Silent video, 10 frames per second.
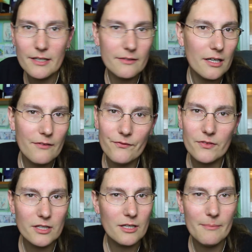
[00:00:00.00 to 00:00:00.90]

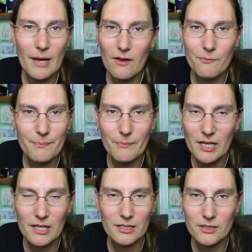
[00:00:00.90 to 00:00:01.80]
The amount
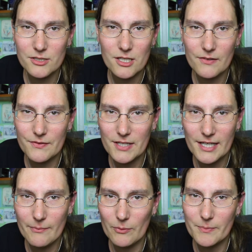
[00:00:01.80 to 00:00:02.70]
of Conservatives that
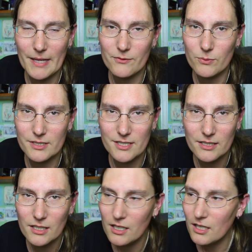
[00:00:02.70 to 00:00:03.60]
came up to me afterwards and said,